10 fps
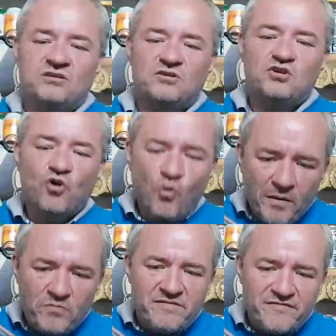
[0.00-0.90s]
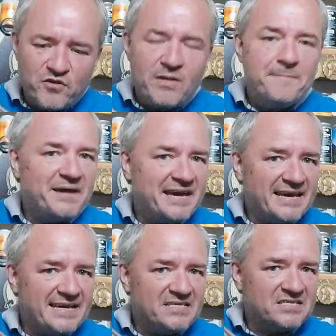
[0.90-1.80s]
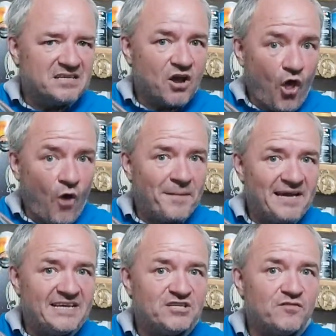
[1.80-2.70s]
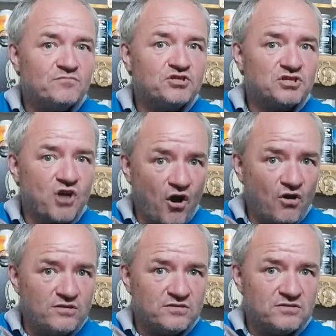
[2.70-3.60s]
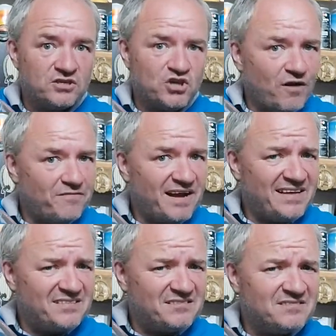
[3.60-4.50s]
you'll be reviewing beers, a lot of beers from Scotland. You're not a fan.